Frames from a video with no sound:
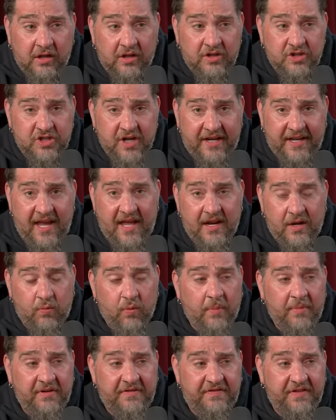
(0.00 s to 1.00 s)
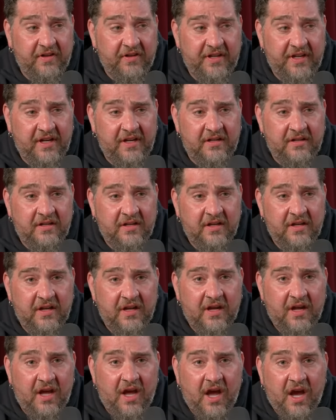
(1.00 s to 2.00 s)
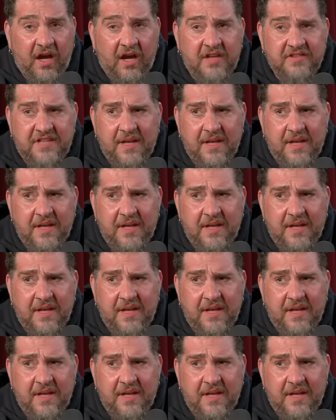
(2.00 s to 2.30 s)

gigantic woman filling in. Because